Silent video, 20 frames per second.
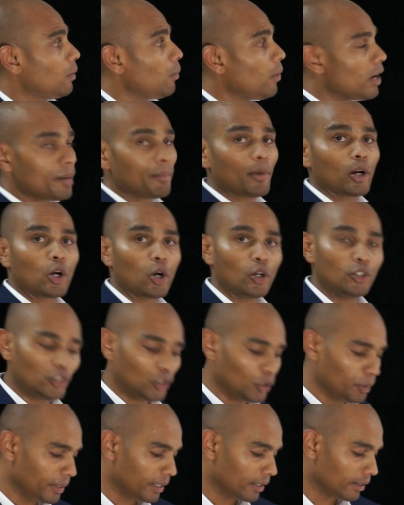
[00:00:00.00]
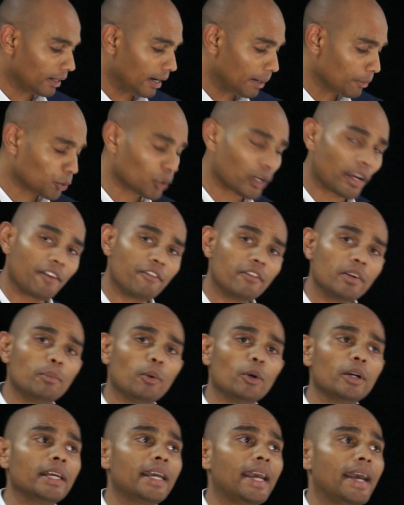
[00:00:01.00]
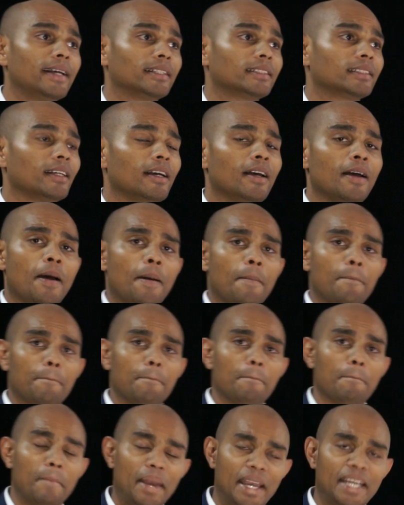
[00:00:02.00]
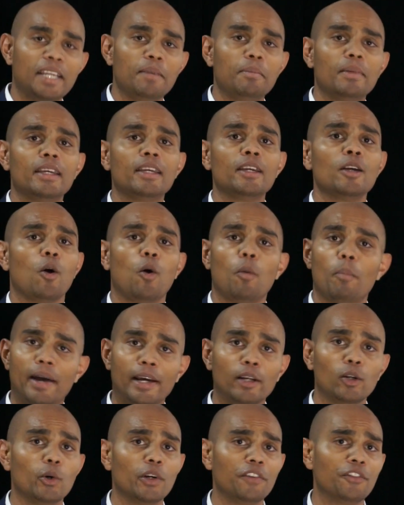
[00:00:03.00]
What about consumer? I'm sure everybody has Maggi Mee or Milo.